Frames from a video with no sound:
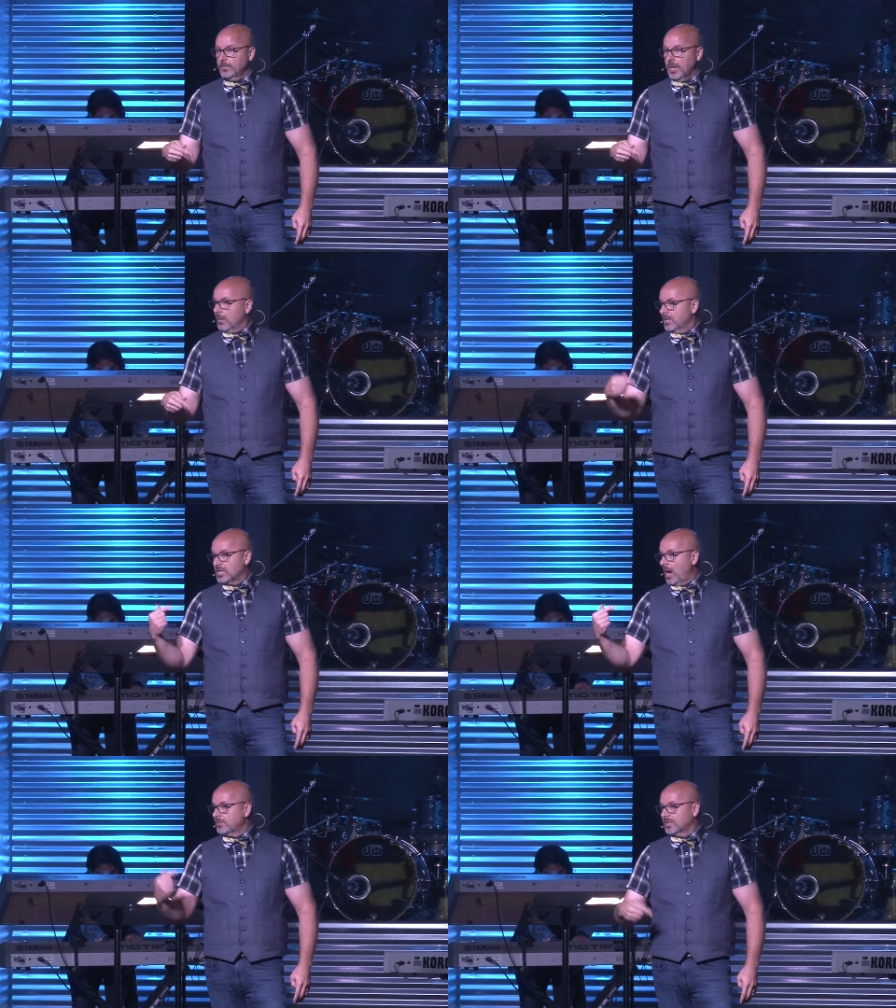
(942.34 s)
How many
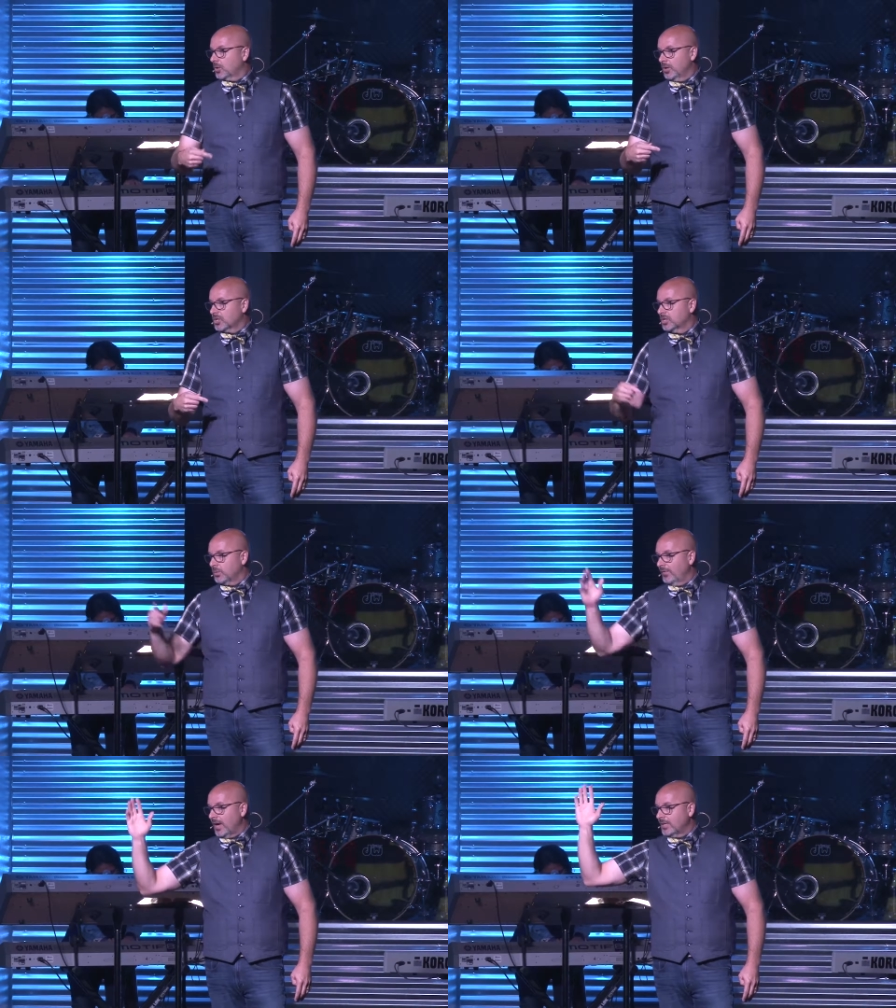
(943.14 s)
times as Christians
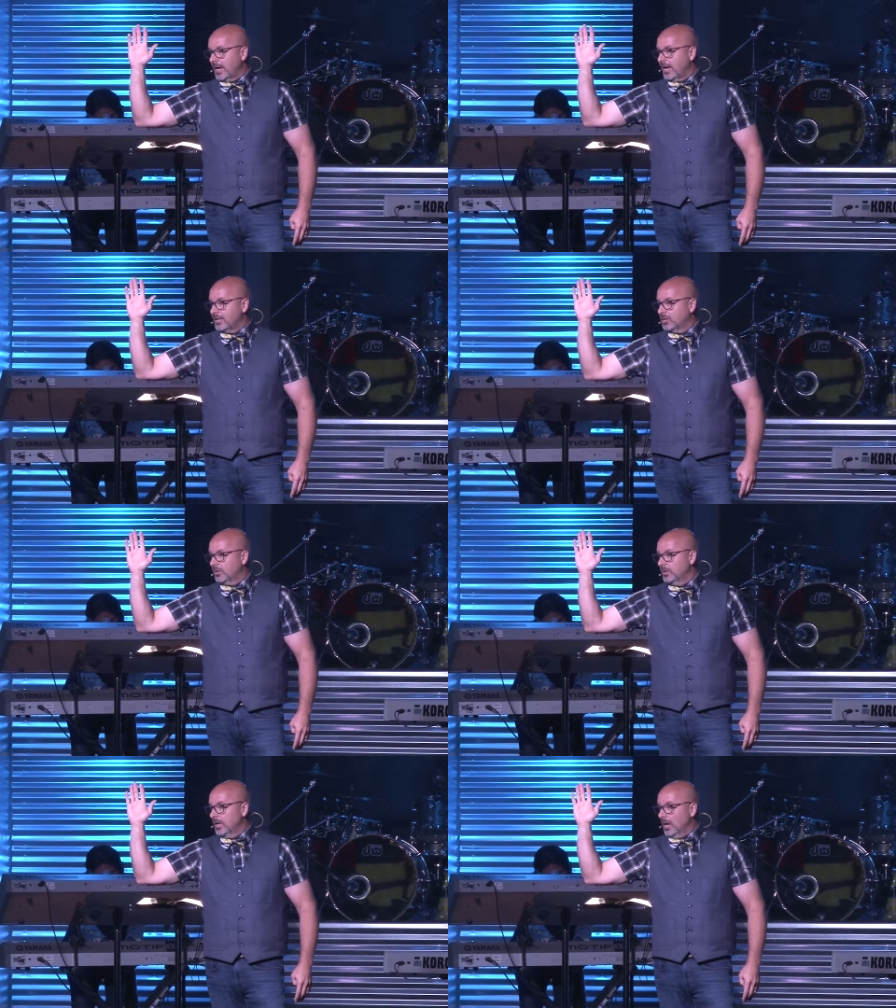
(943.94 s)
we've had that
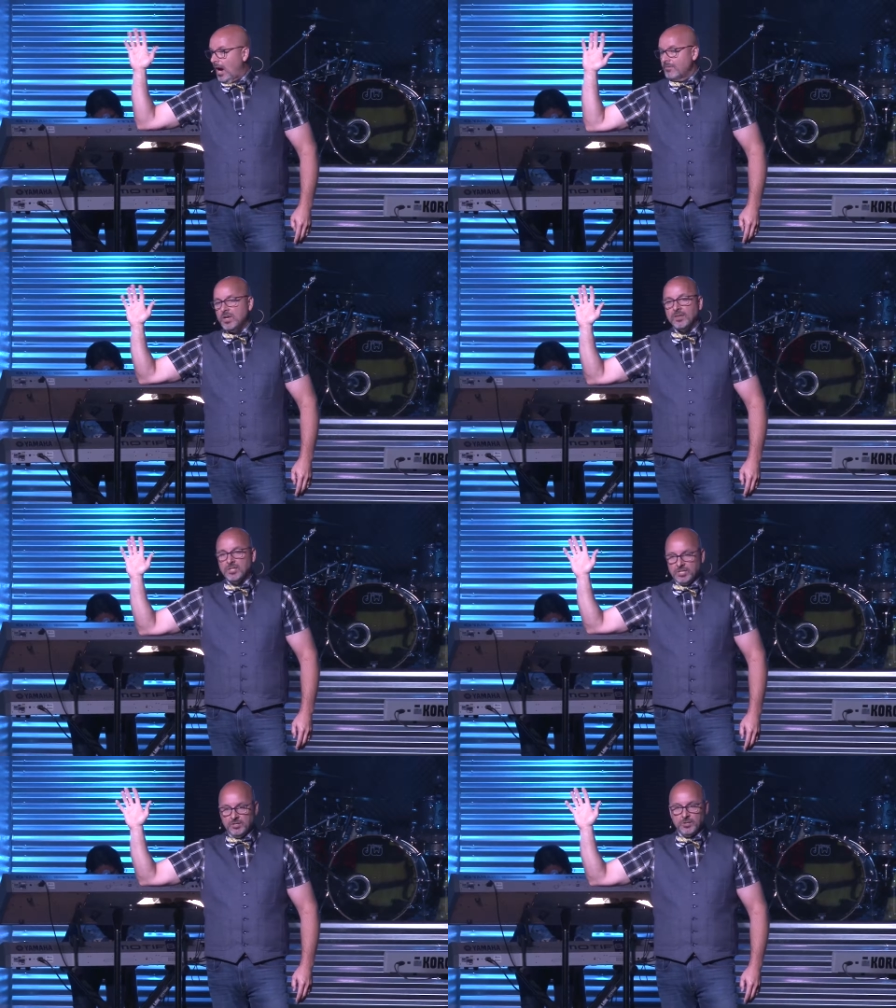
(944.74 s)
attitude, I've got
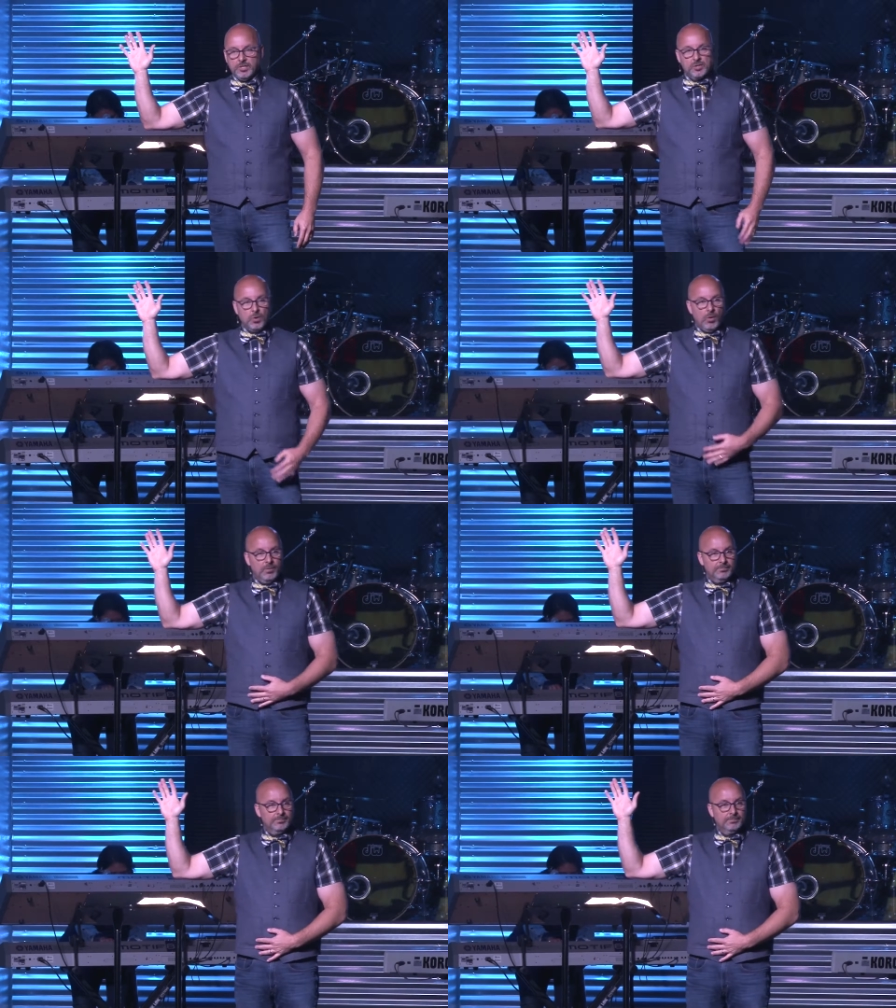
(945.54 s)
this under control.
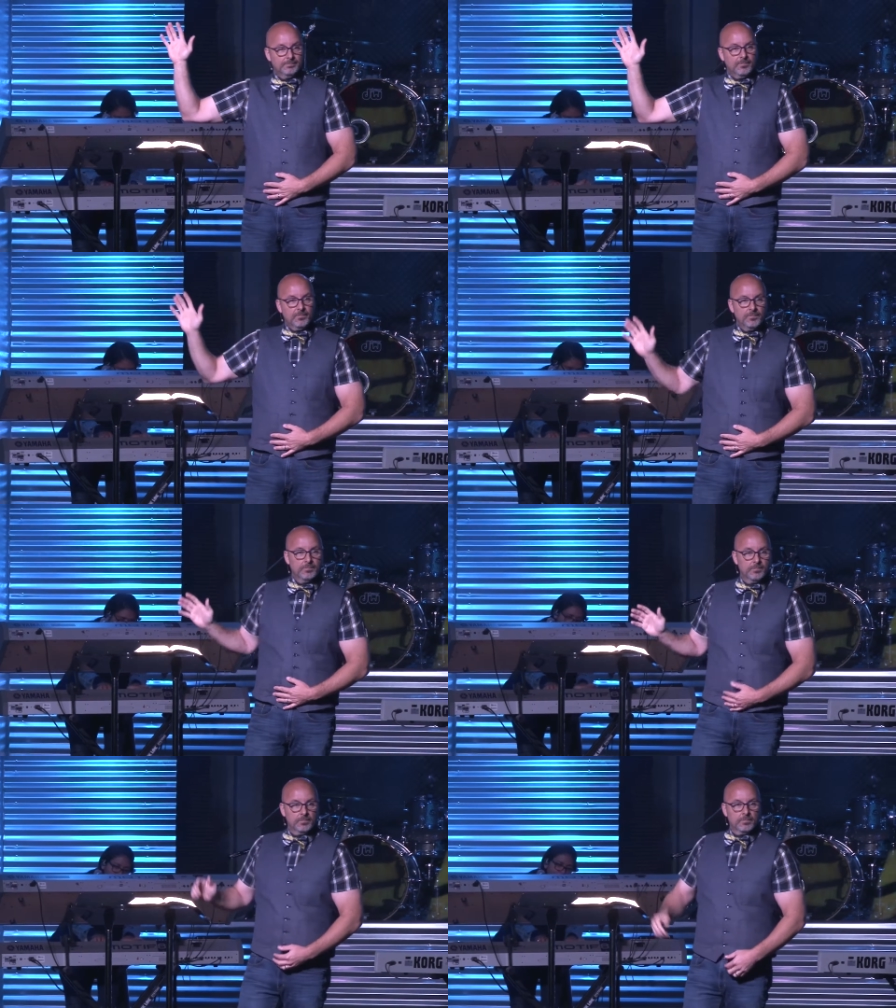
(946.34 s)

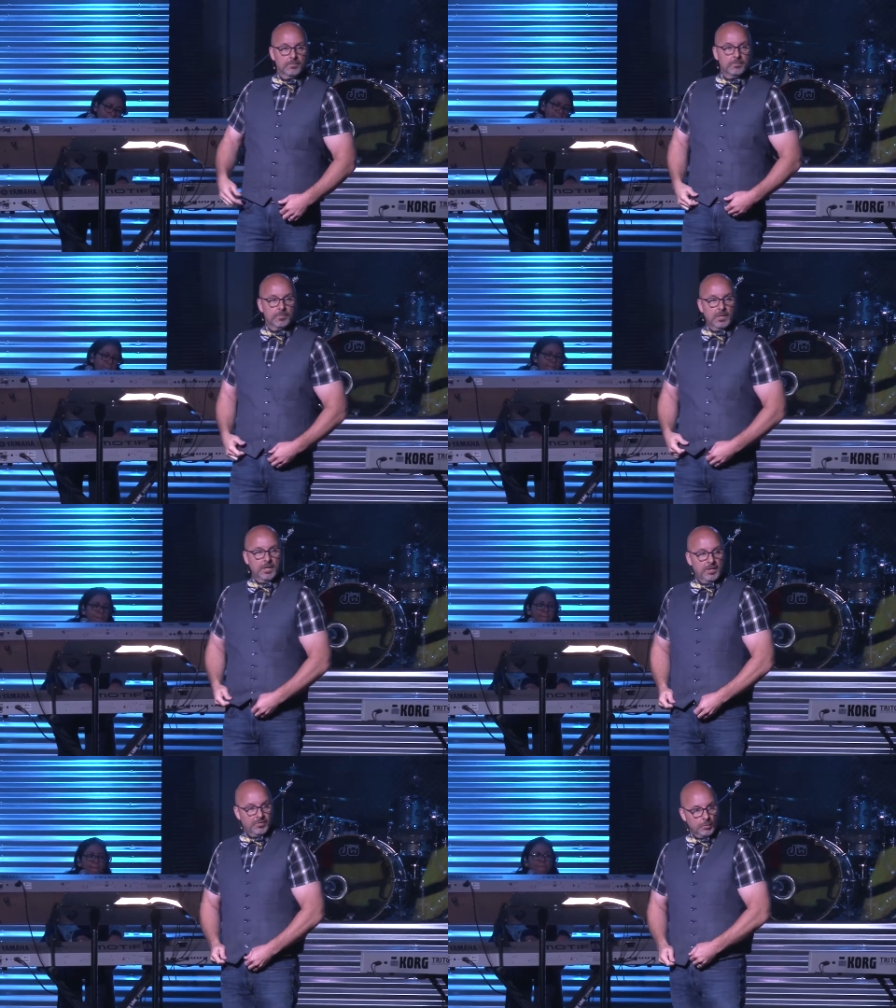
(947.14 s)
And
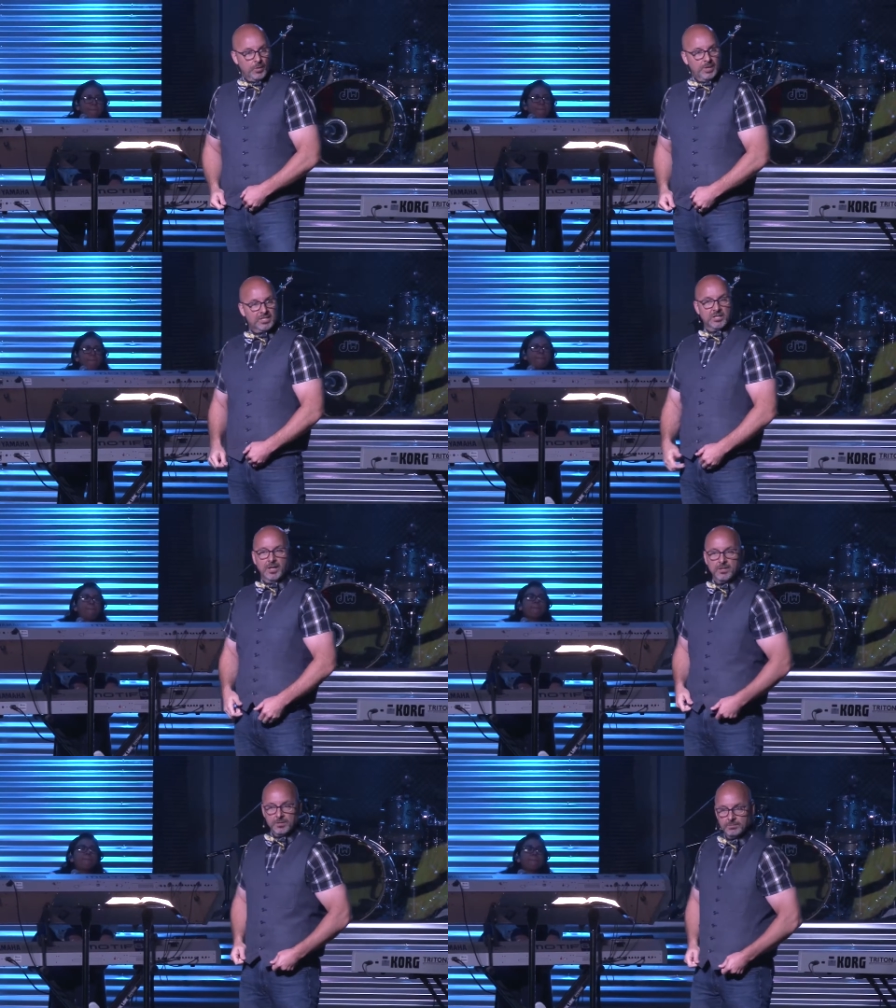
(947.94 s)
then three weeks
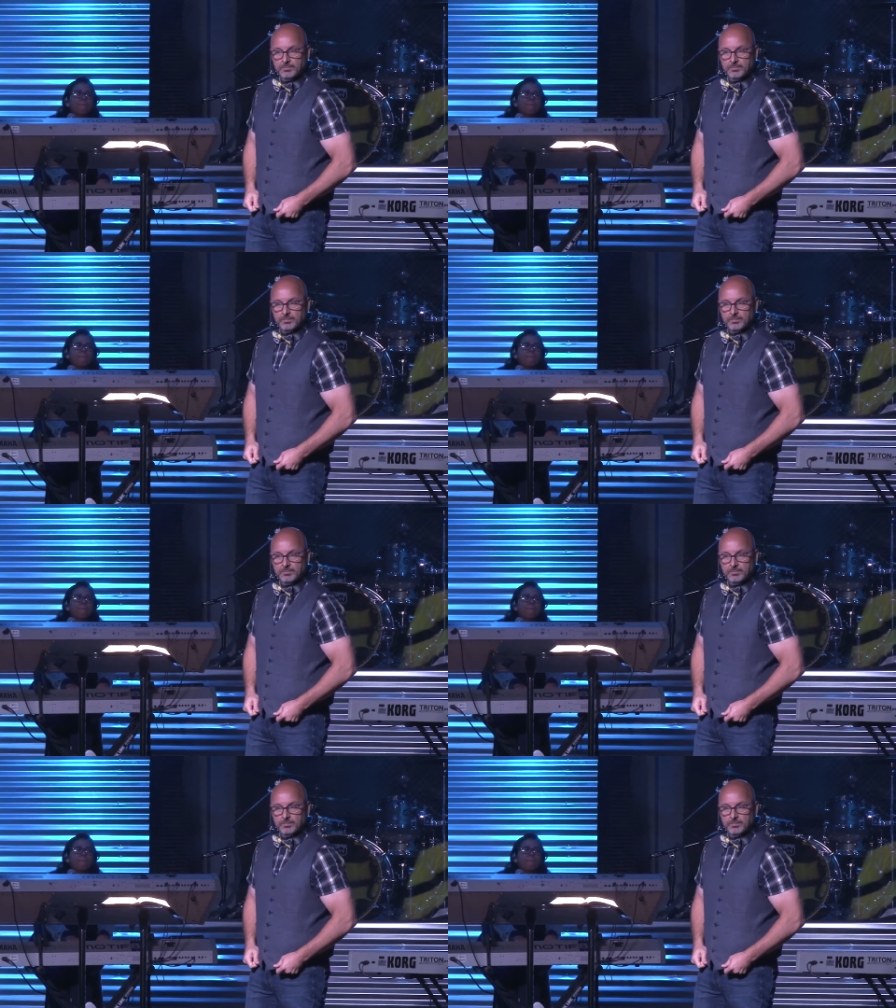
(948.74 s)
later,